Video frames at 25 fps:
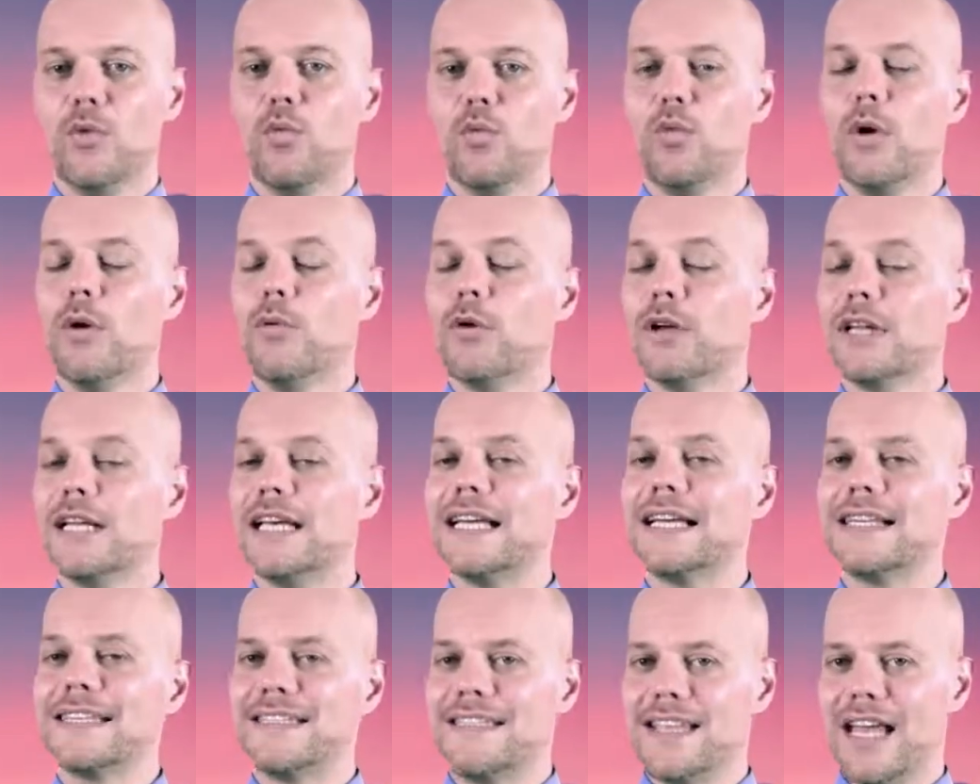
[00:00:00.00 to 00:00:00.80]
We will
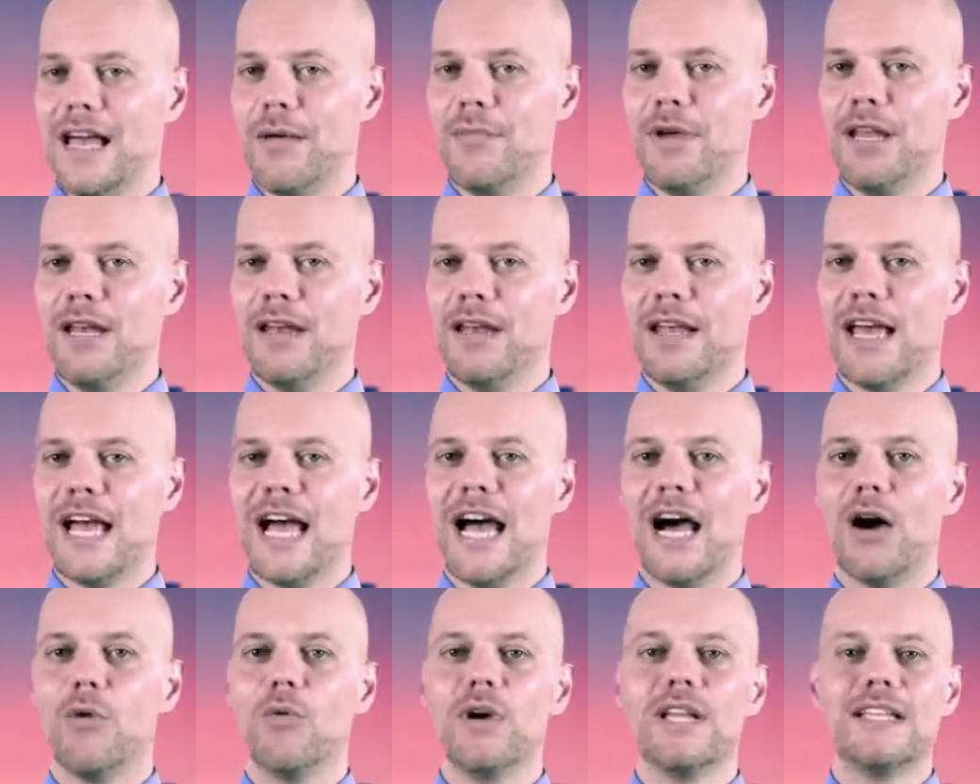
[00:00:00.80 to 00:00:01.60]
examine
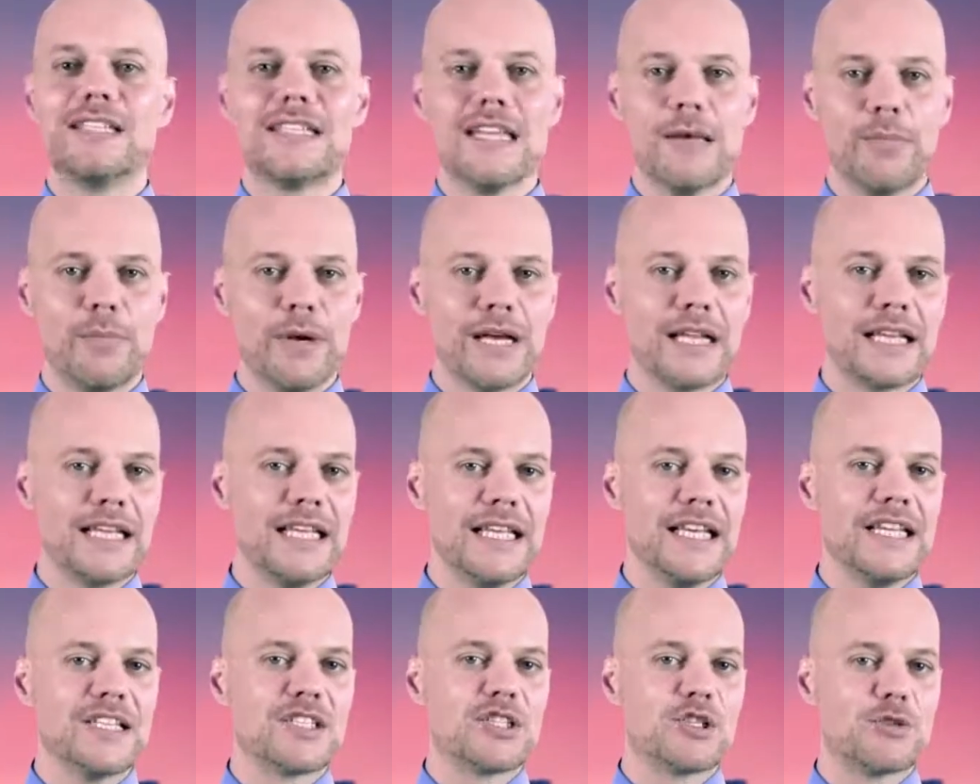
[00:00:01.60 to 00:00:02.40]
how we
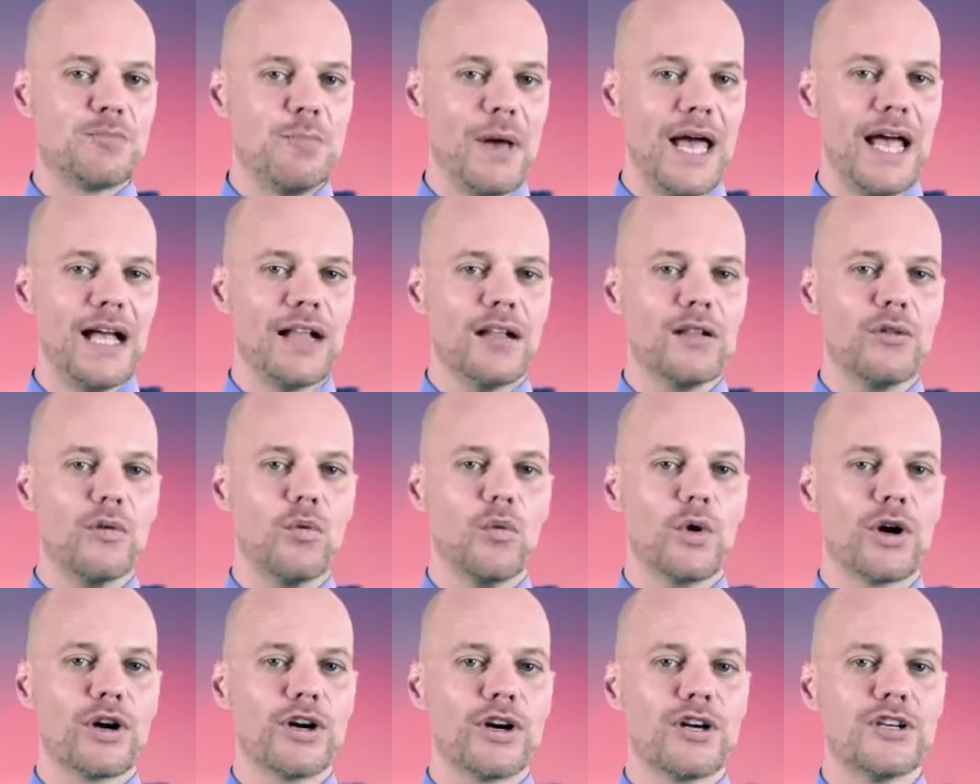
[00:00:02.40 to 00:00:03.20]
typically spell
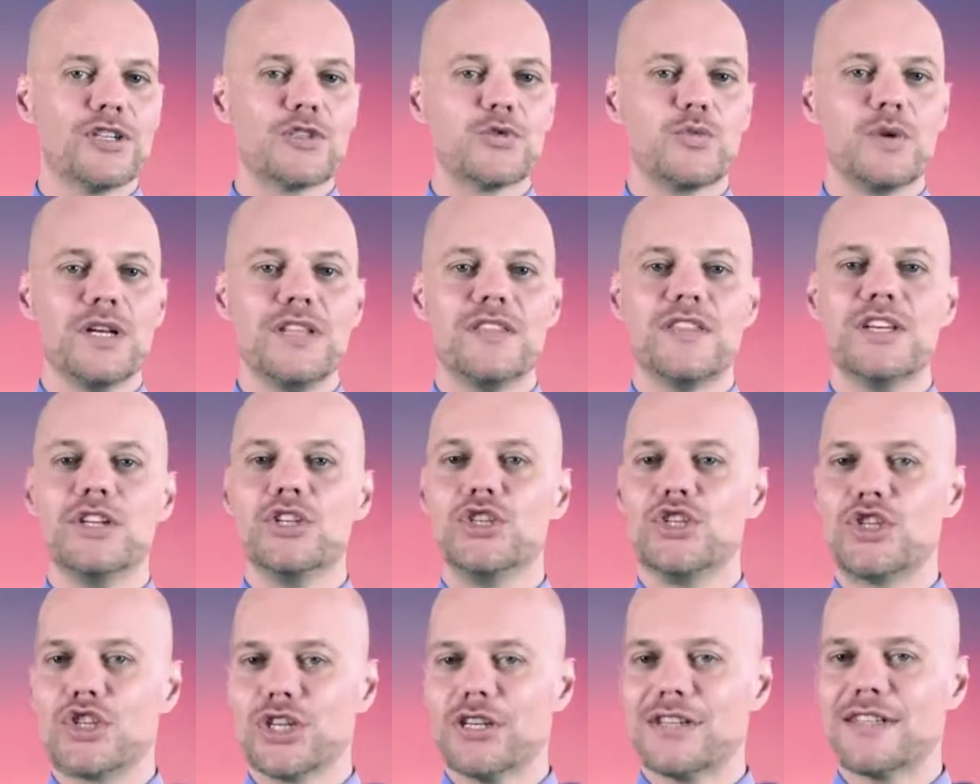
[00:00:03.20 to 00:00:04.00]
words with
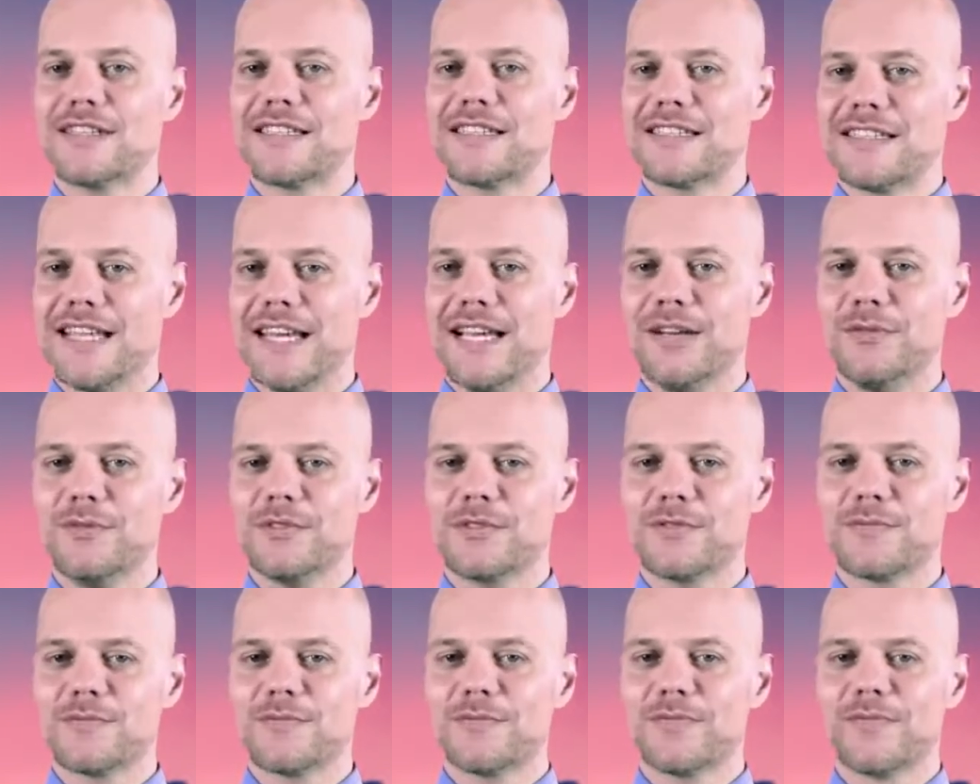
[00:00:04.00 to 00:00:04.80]
the j
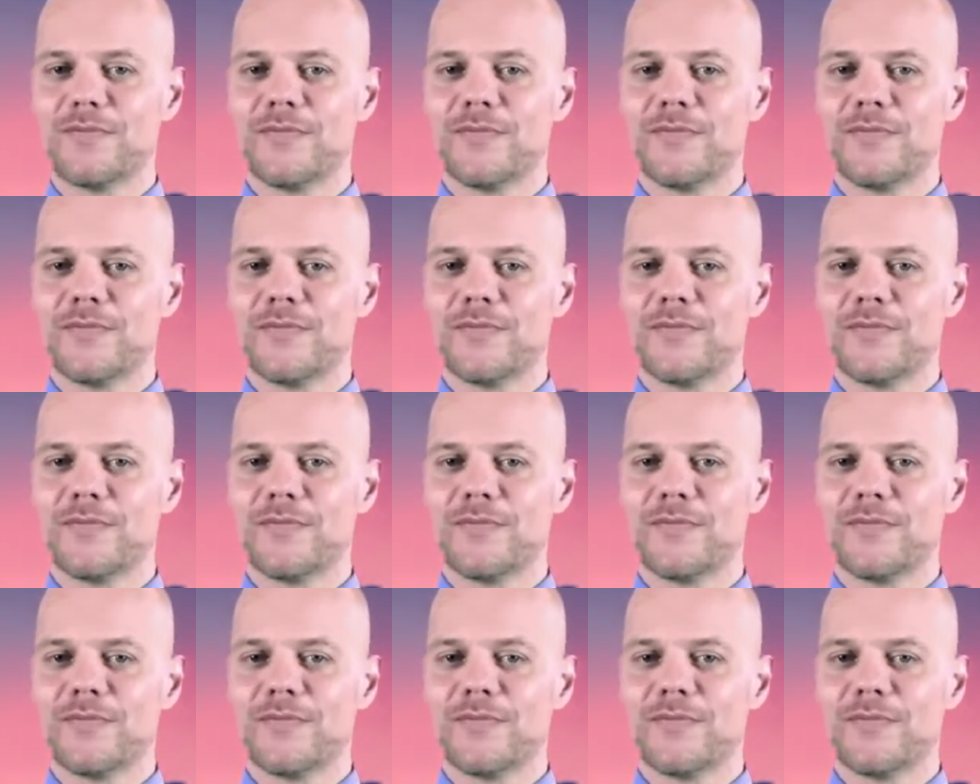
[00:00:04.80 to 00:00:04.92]
sound.